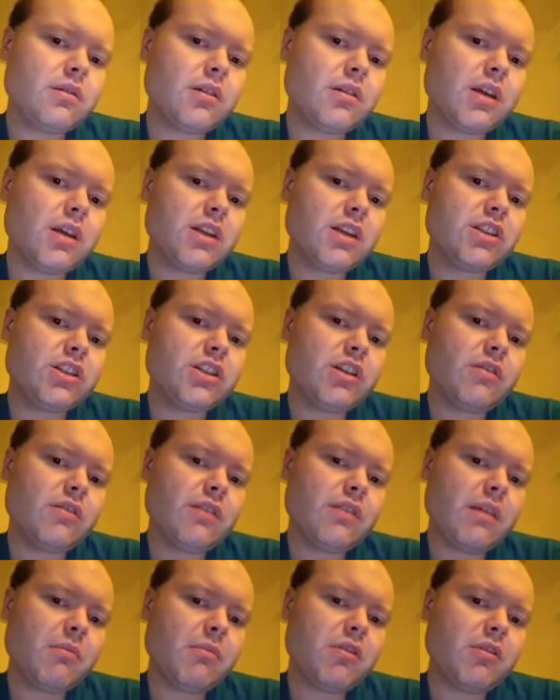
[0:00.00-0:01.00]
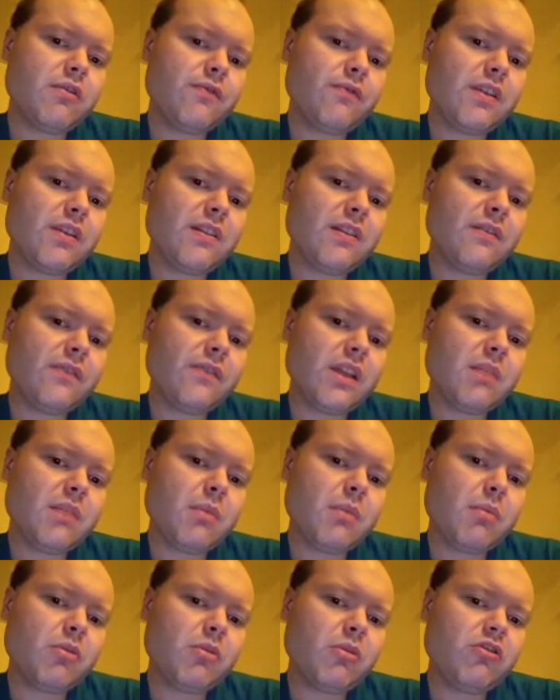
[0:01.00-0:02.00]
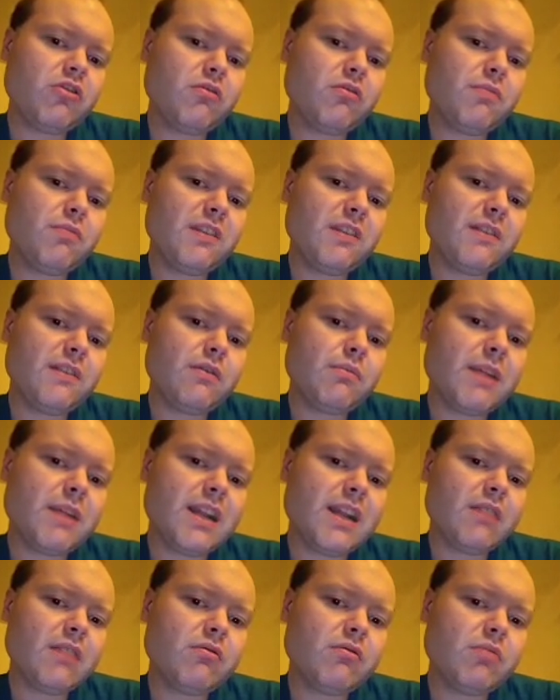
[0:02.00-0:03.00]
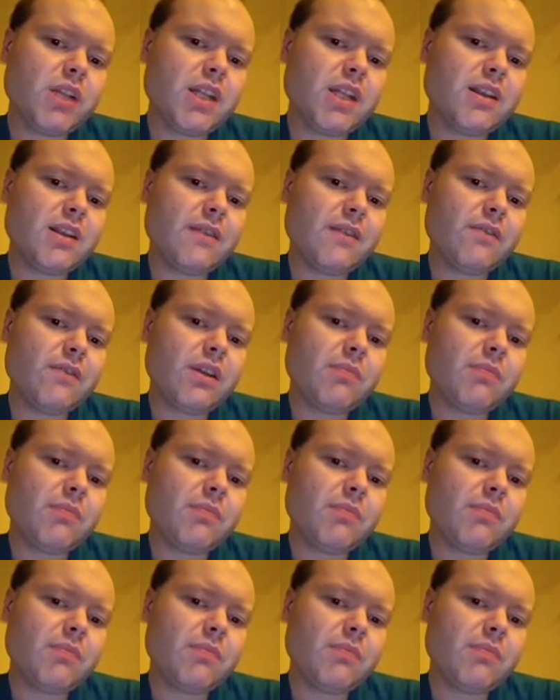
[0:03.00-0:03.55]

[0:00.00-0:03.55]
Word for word: and share them with your friends and family members too, please everybody. I would really definitely